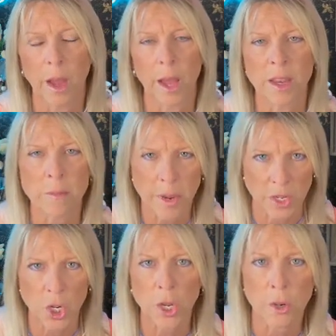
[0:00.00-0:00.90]

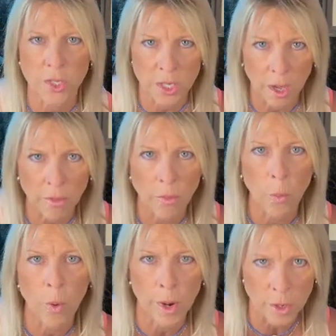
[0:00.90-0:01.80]
admit to yourself
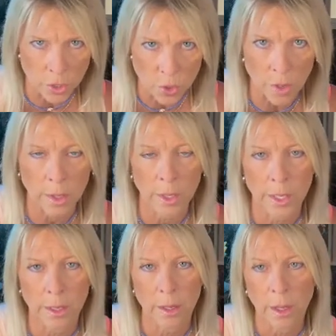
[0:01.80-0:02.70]
where you're struggling.